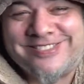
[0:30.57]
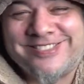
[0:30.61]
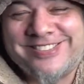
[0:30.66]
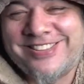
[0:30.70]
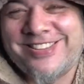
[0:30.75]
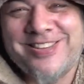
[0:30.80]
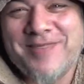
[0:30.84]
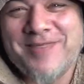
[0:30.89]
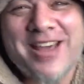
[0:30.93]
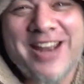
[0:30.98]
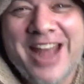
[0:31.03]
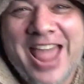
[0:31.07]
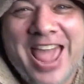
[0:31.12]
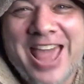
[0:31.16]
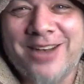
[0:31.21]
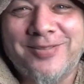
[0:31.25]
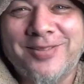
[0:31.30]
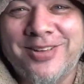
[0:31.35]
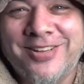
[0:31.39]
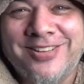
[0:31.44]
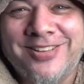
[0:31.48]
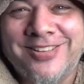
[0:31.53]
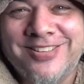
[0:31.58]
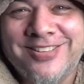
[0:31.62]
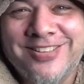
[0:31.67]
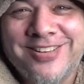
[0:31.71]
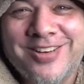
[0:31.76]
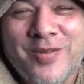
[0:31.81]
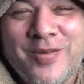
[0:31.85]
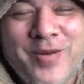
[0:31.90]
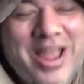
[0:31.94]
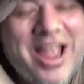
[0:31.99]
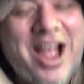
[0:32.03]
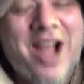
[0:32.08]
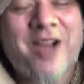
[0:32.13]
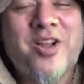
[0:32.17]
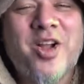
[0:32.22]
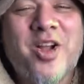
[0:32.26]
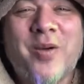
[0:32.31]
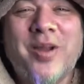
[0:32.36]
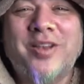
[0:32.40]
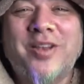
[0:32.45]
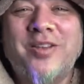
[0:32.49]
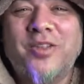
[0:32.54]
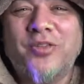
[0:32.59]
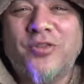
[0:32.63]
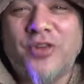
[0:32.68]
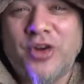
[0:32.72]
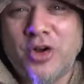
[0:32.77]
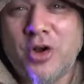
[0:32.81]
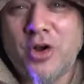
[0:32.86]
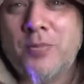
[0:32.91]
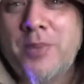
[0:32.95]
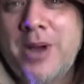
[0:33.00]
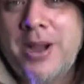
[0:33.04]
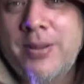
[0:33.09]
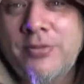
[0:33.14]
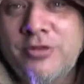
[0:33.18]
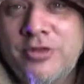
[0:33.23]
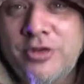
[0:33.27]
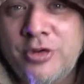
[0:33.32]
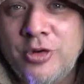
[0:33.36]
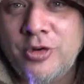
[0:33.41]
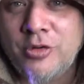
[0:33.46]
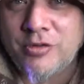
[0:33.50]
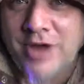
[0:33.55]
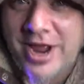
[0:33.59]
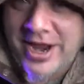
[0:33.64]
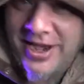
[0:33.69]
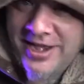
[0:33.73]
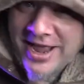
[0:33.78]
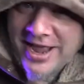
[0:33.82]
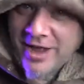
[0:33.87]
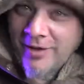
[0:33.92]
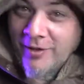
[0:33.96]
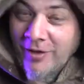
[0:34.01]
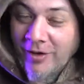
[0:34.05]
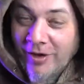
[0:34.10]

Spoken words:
it's about animals. We are going to the Funko Pop Zoo right now.